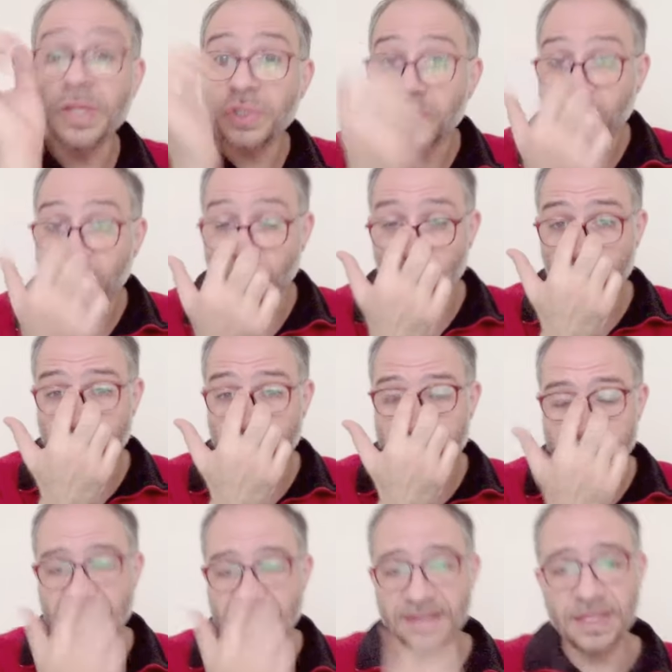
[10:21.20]
And now I
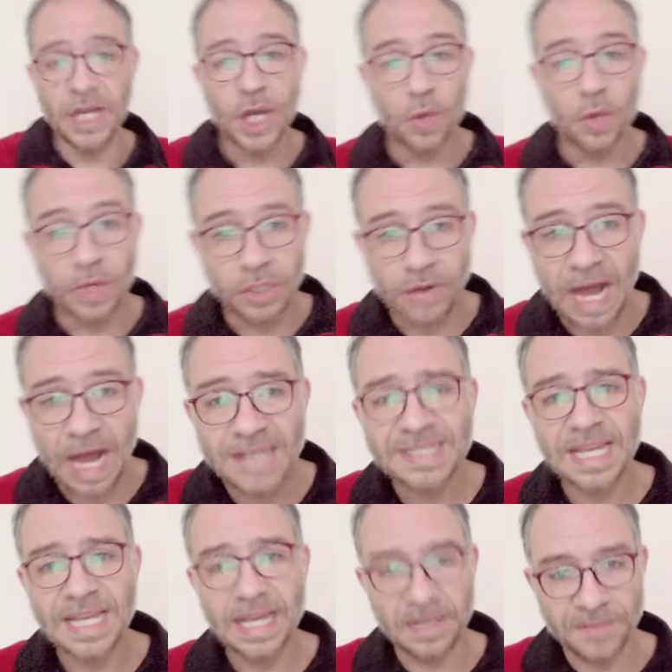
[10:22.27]
want you to notice that
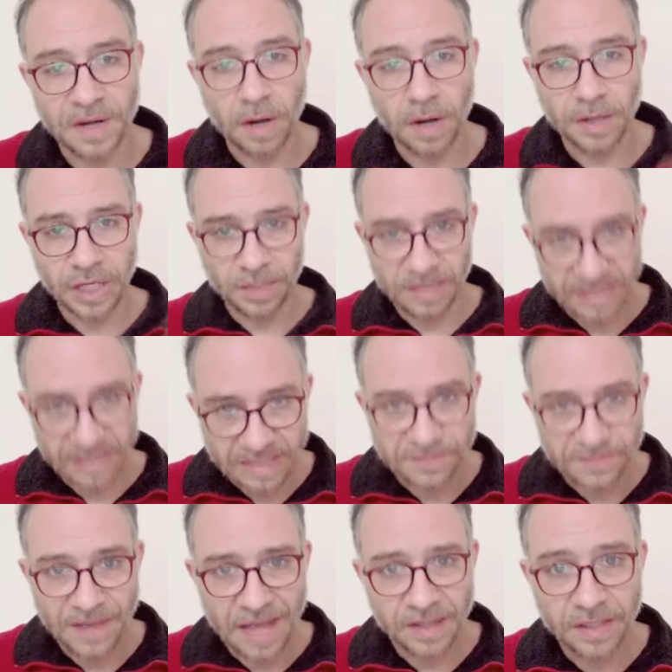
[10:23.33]
when you're asking if an
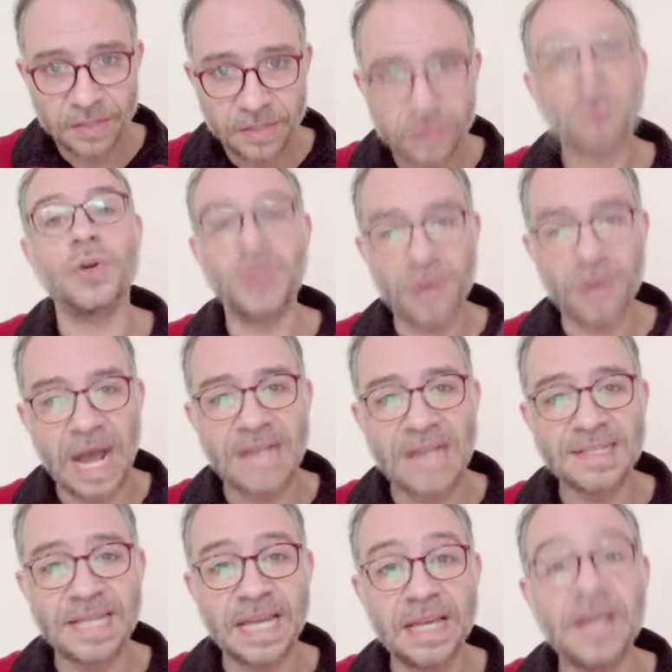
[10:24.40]
argument is
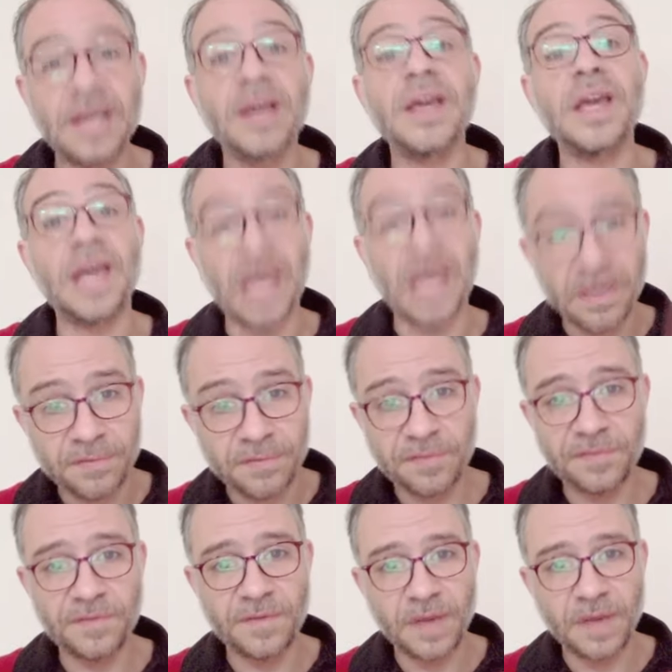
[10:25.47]
valid, or you're asking
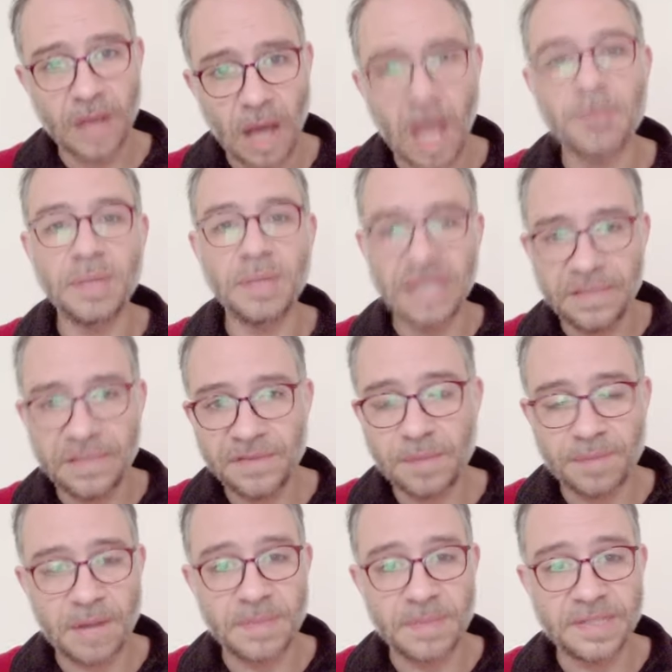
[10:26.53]
if
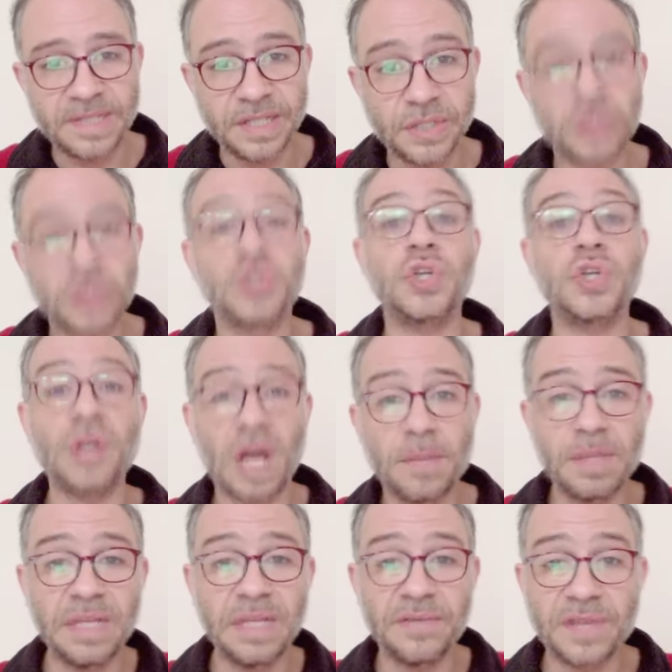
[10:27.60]
I believe the
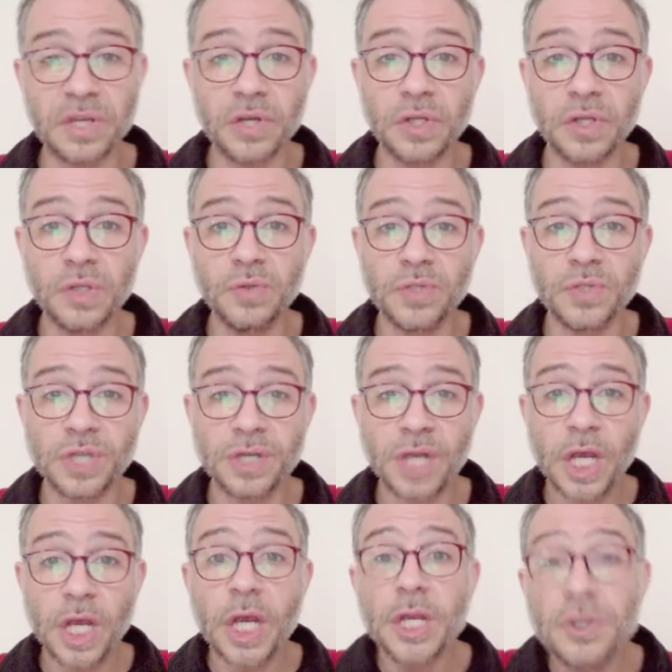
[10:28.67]
premises, should I believe the
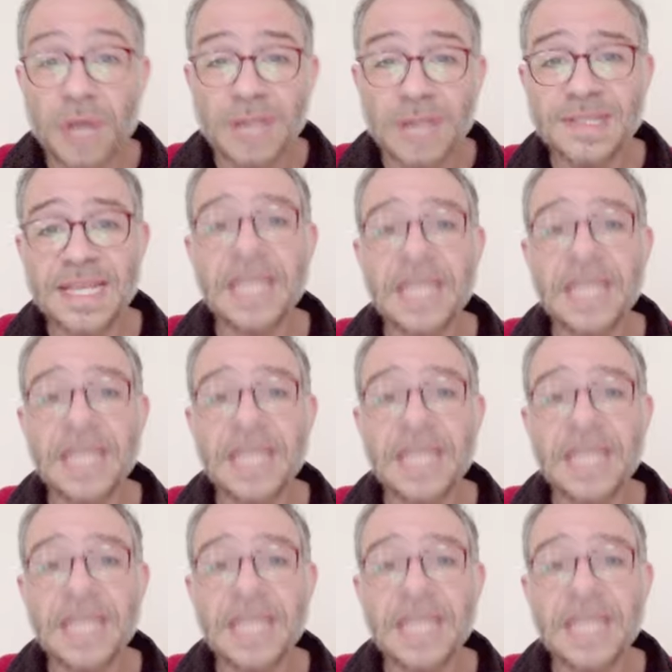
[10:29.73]
conclusion,